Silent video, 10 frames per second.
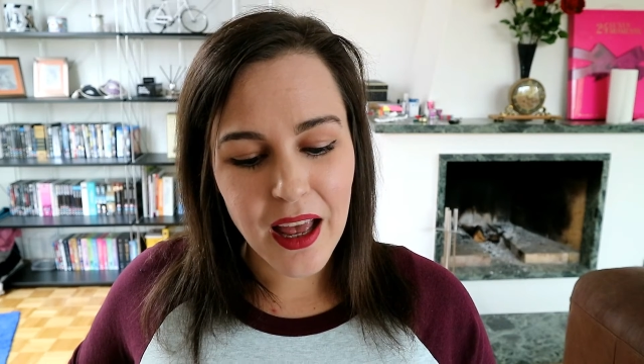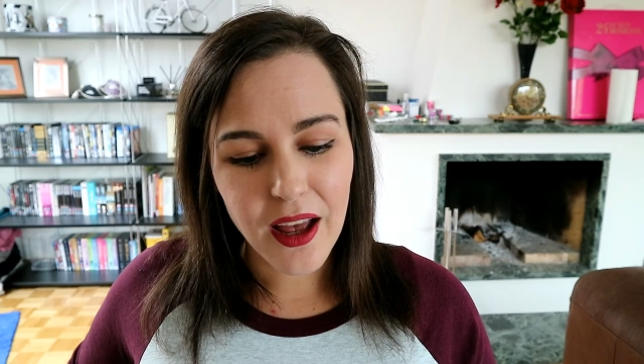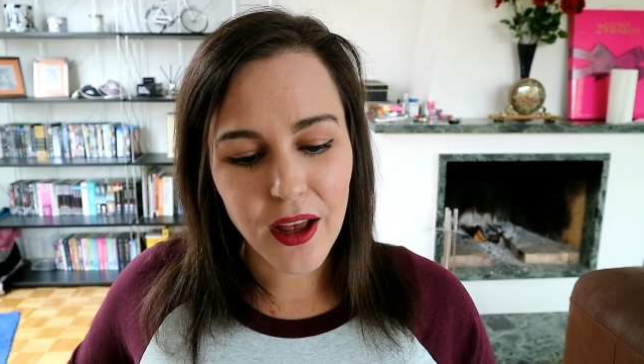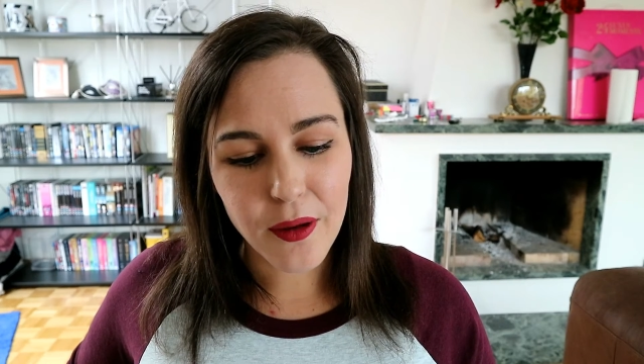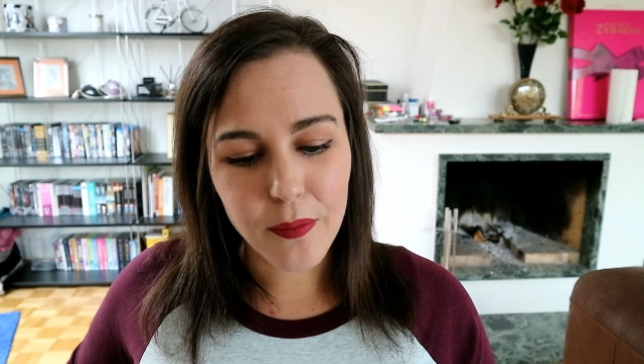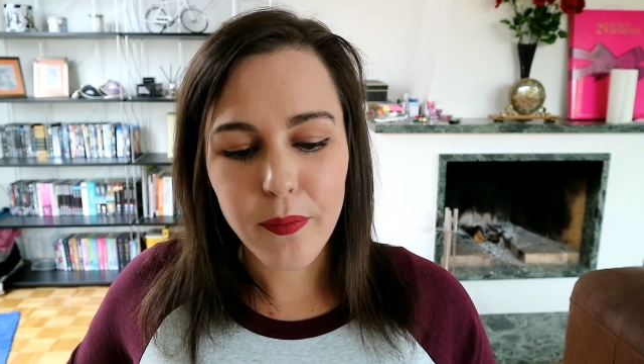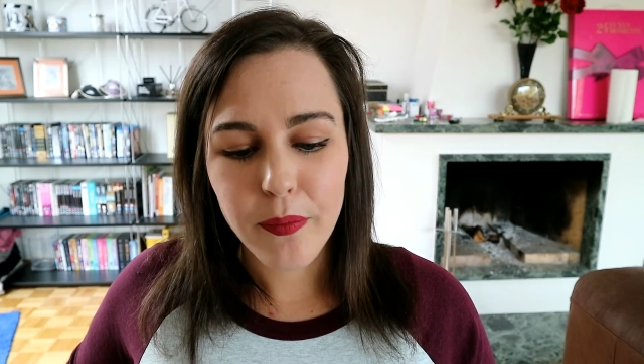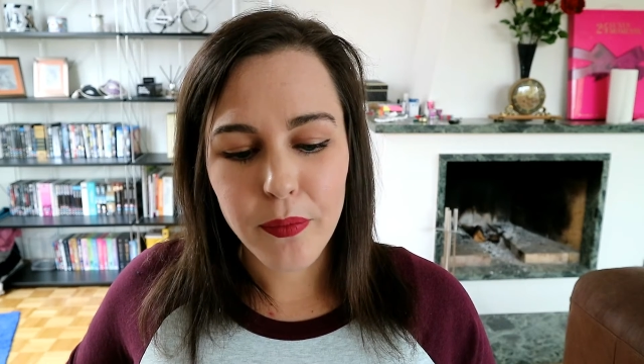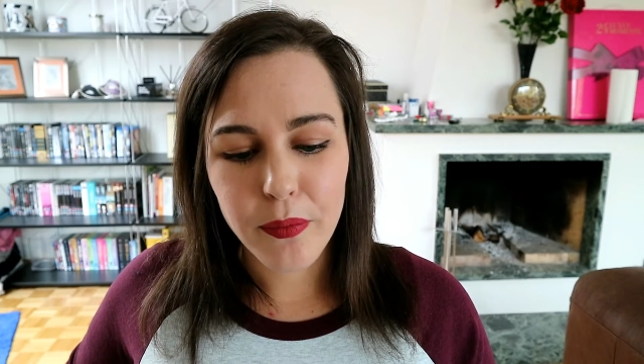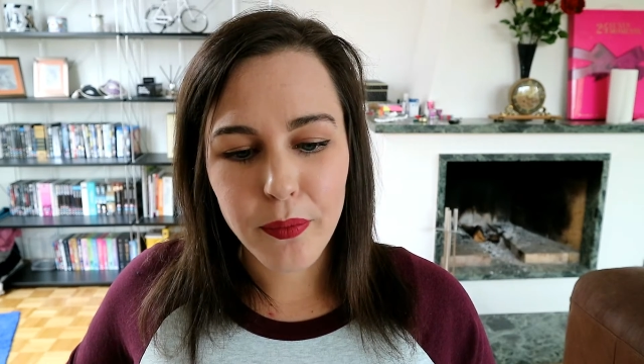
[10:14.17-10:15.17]

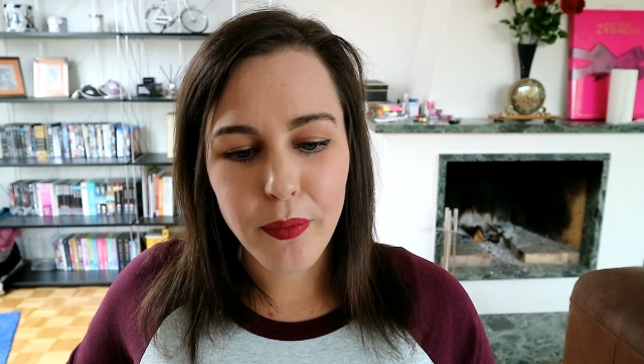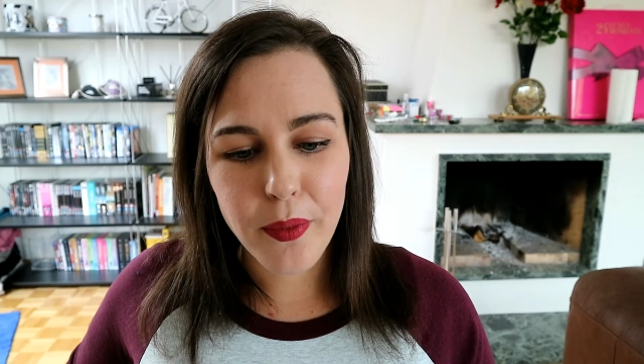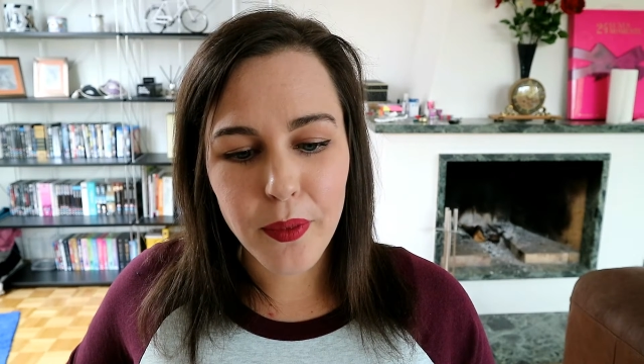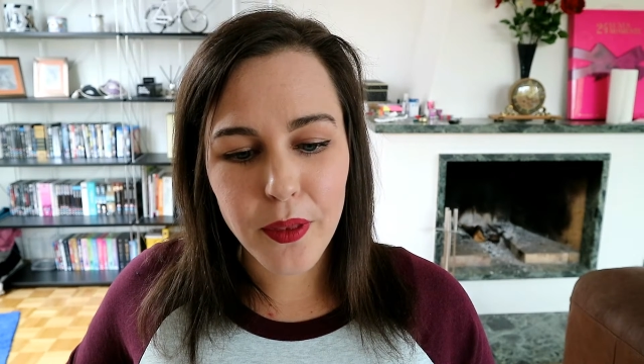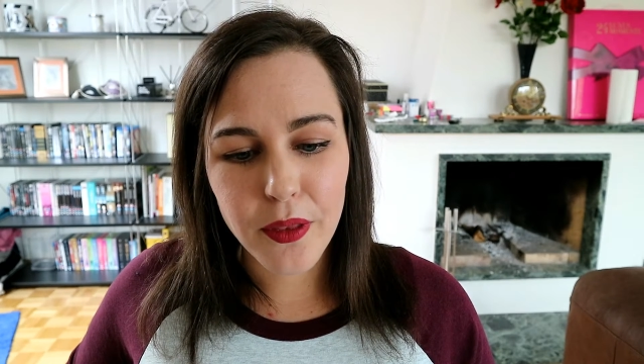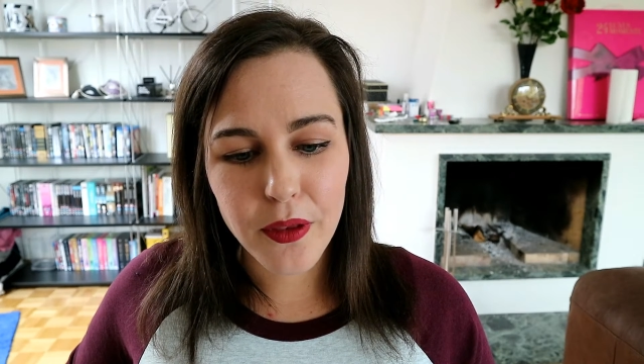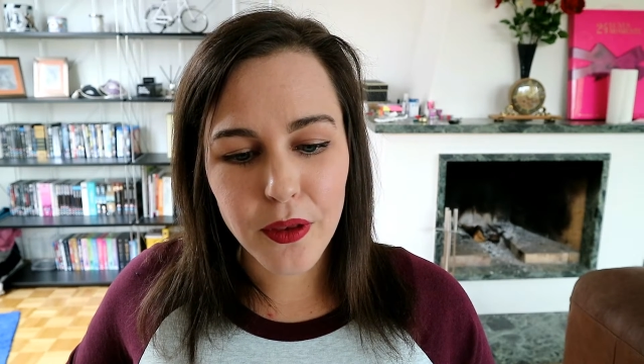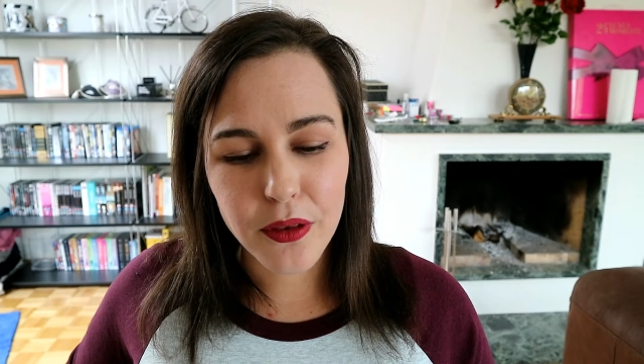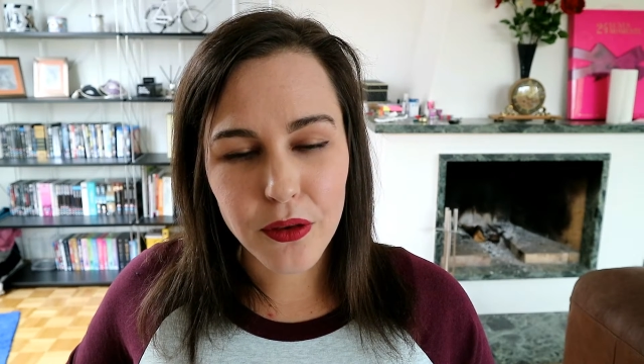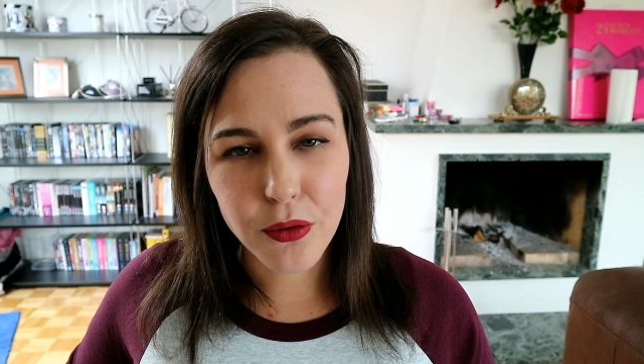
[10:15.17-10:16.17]

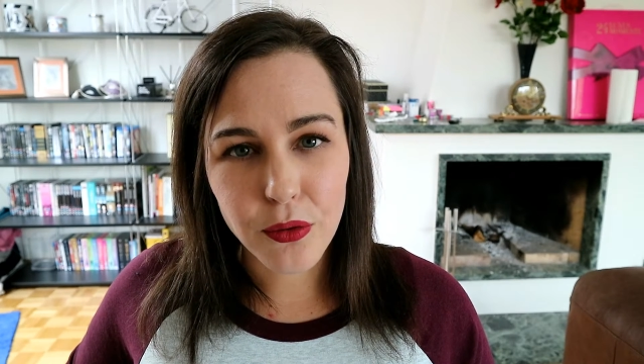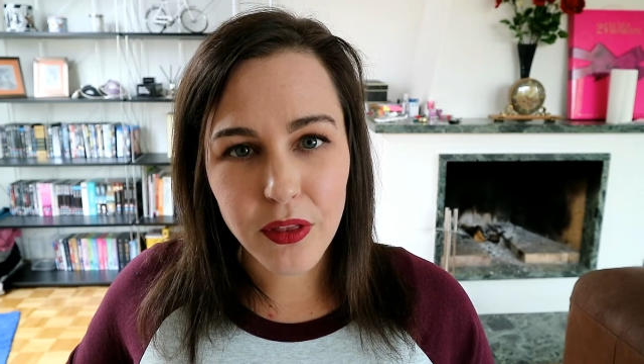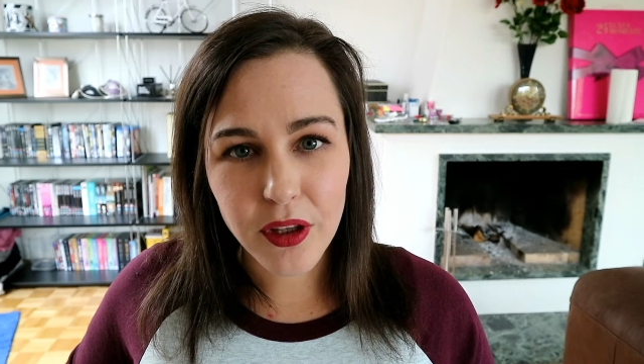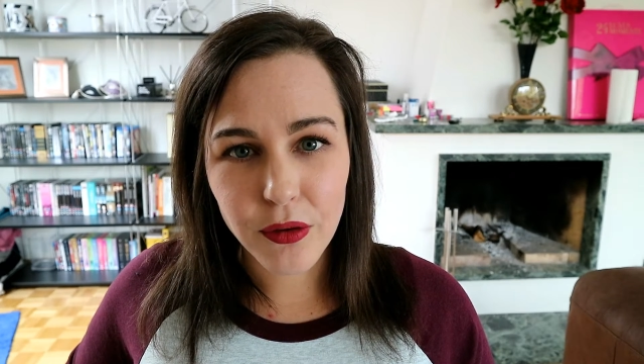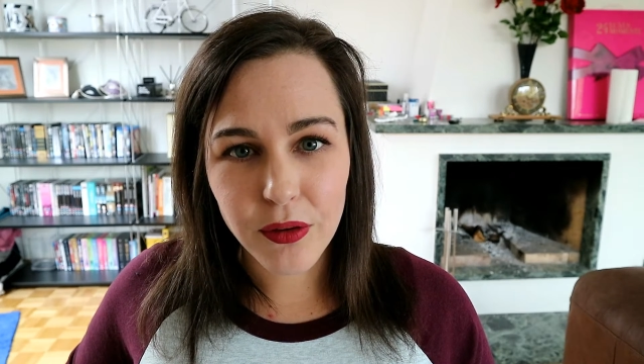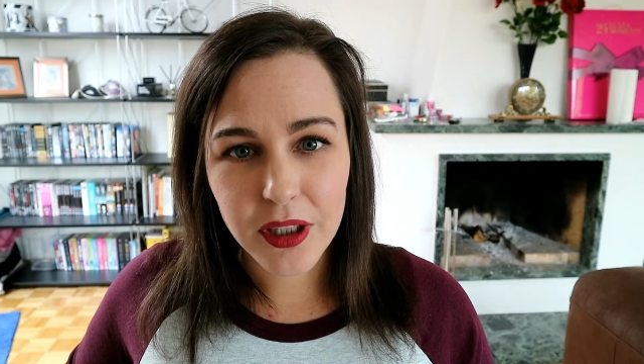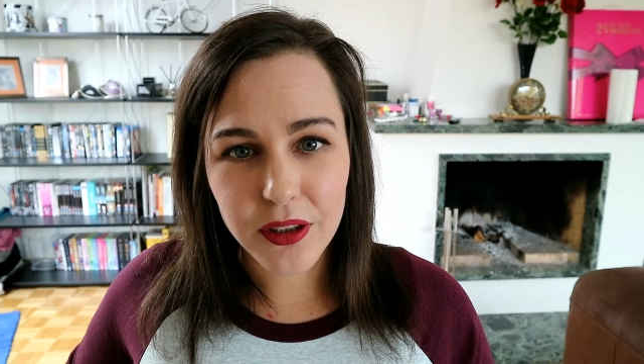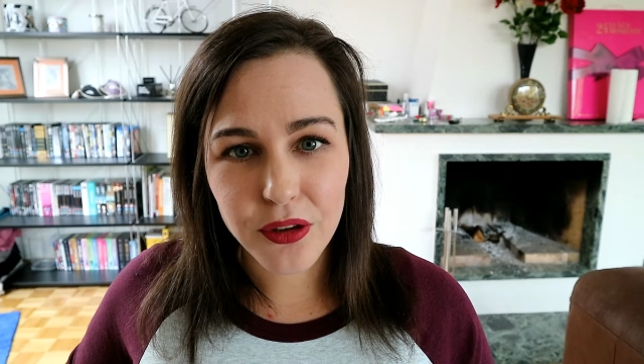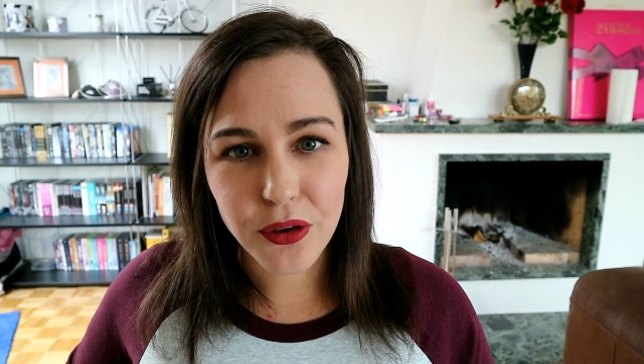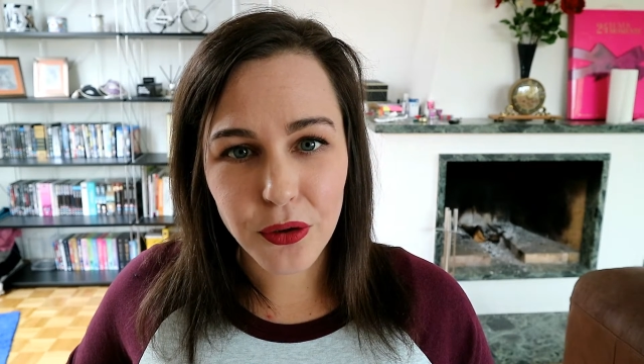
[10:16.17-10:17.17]
the sort of thing you
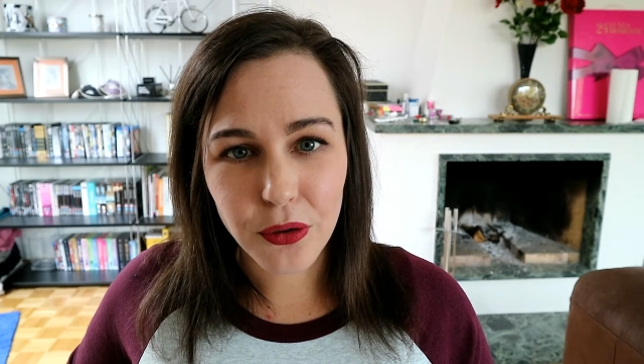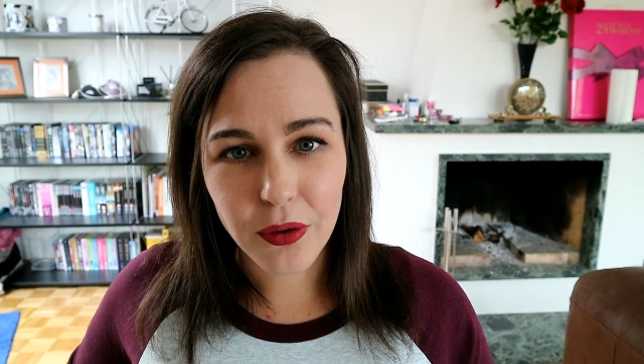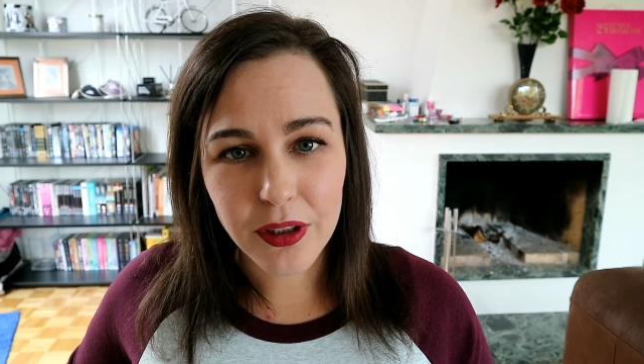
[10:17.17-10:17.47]
need to